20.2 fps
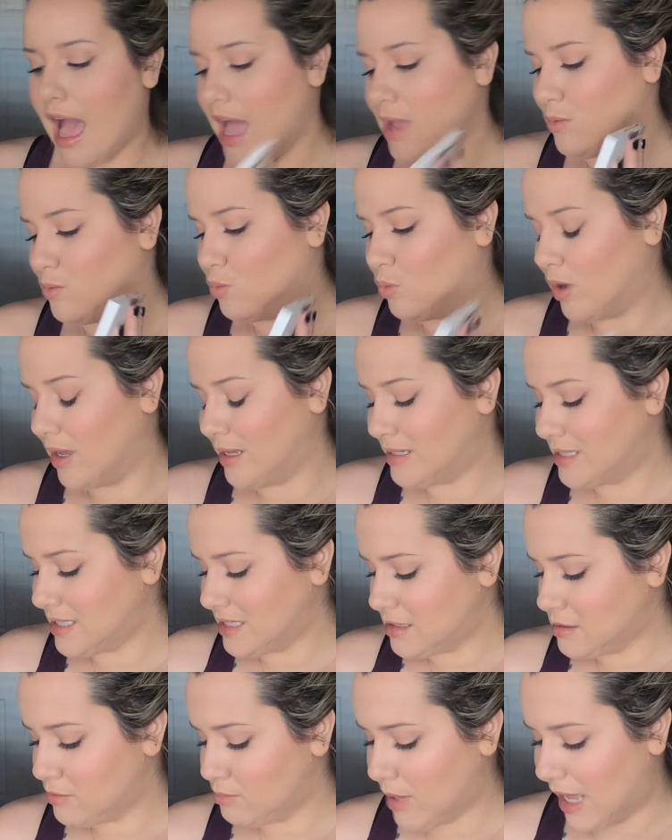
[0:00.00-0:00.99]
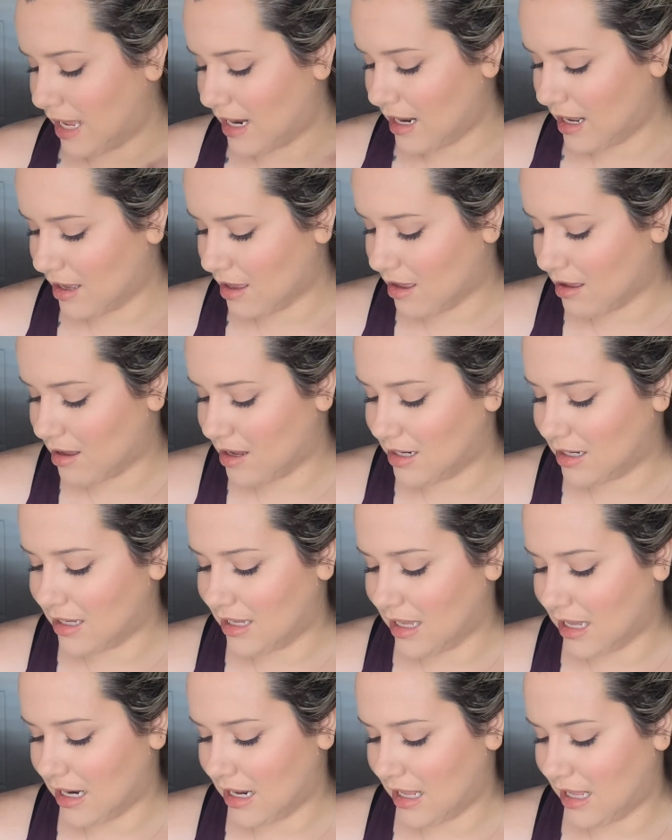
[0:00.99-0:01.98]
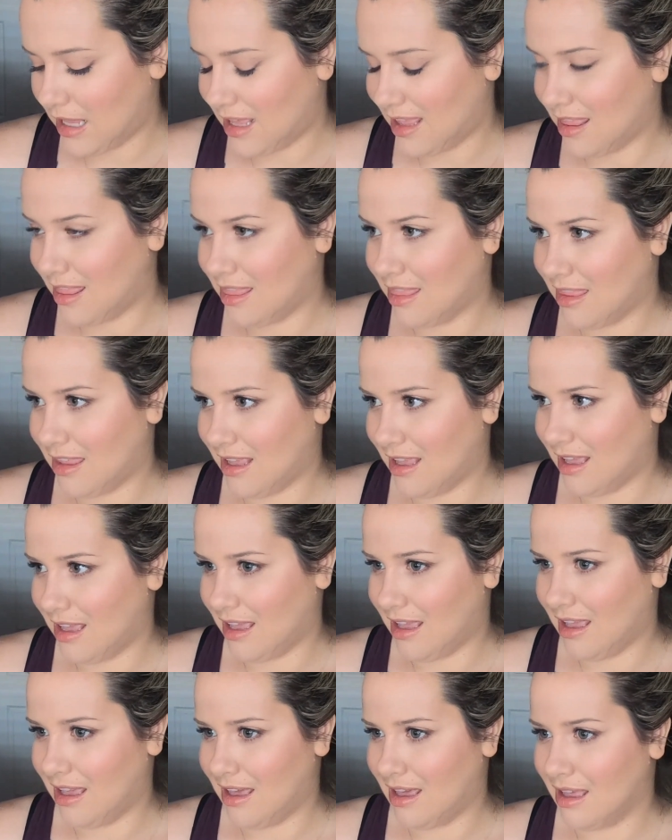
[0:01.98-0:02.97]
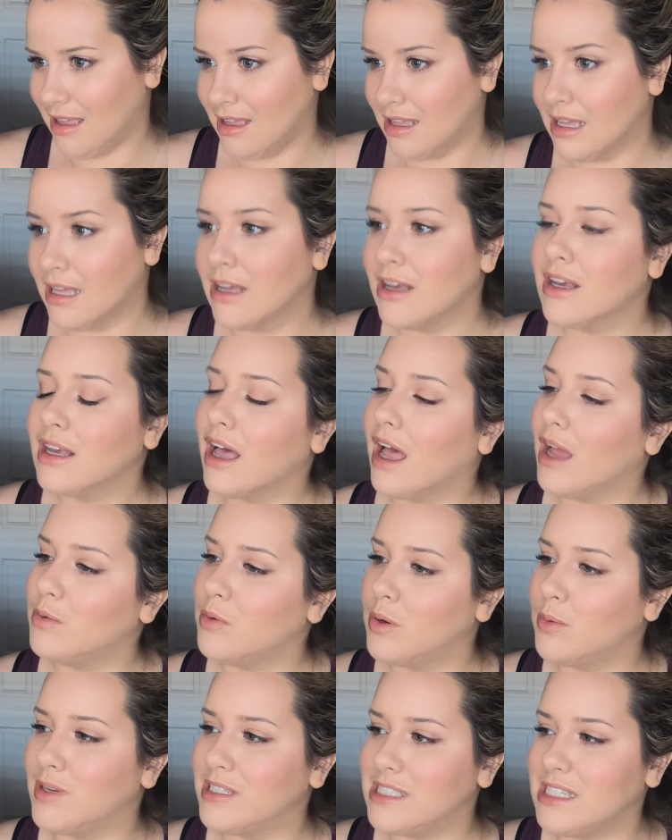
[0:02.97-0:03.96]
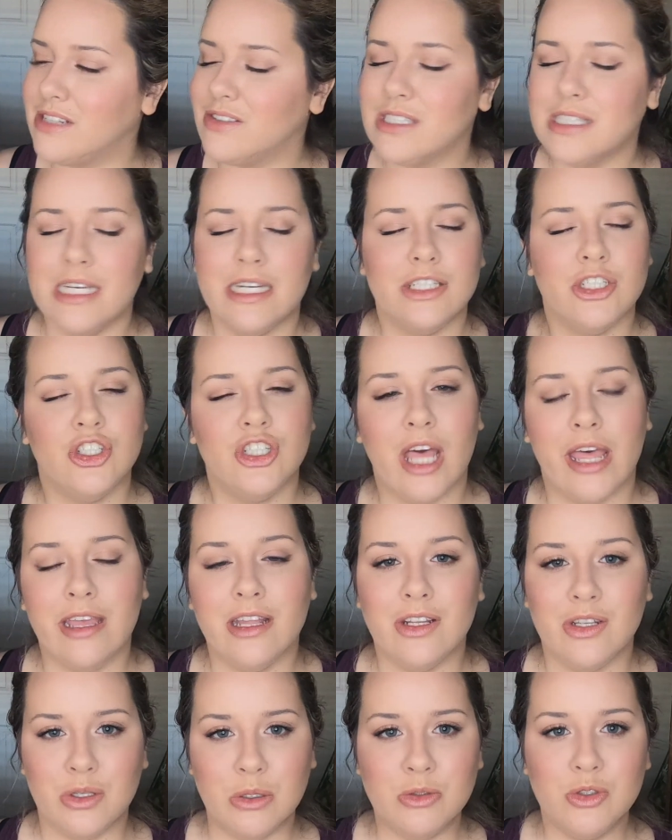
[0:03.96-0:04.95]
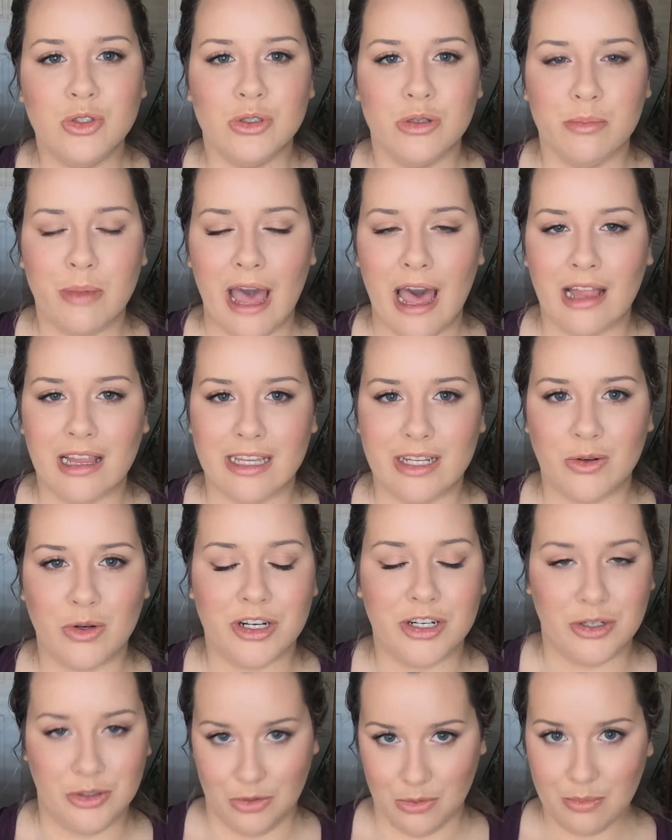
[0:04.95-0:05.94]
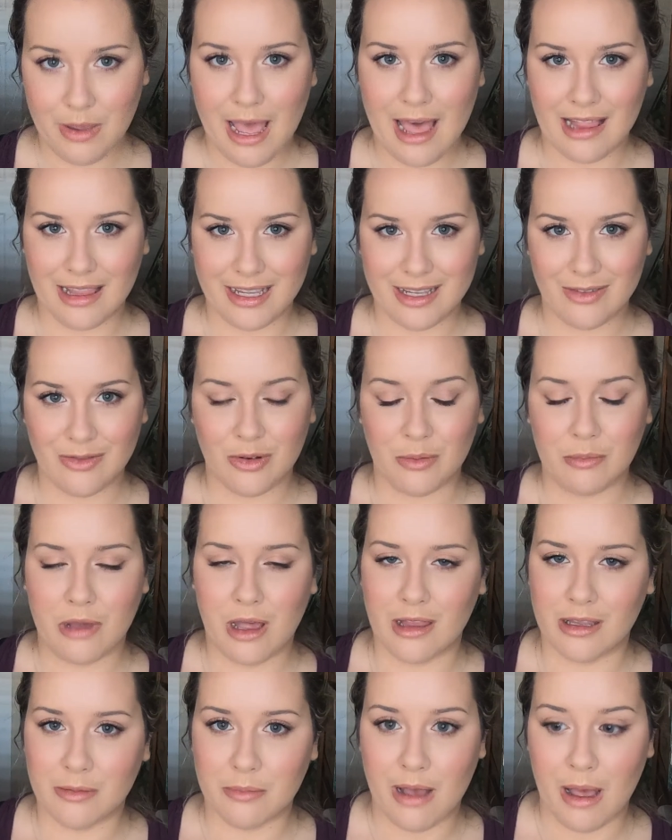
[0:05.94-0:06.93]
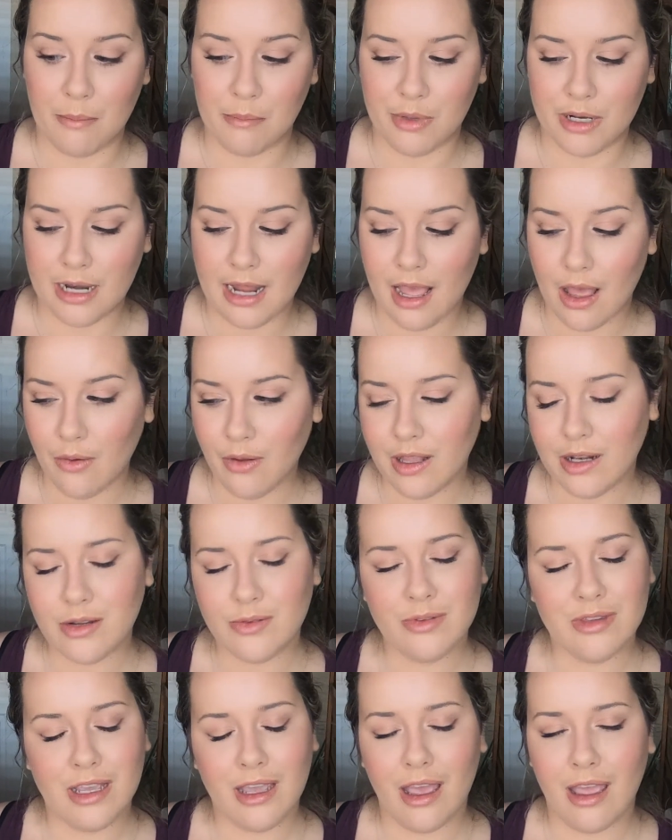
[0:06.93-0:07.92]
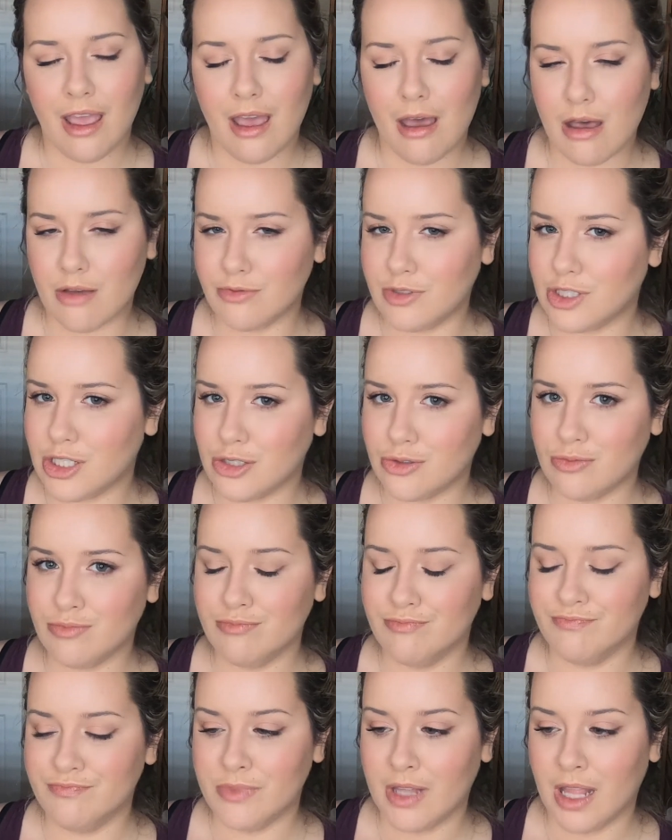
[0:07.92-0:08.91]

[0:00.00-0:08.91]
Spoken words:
I was debating on getting the, God, what was it? It was like a giant neutral palette or nude palette from Colourpop, but now I don't think I have to.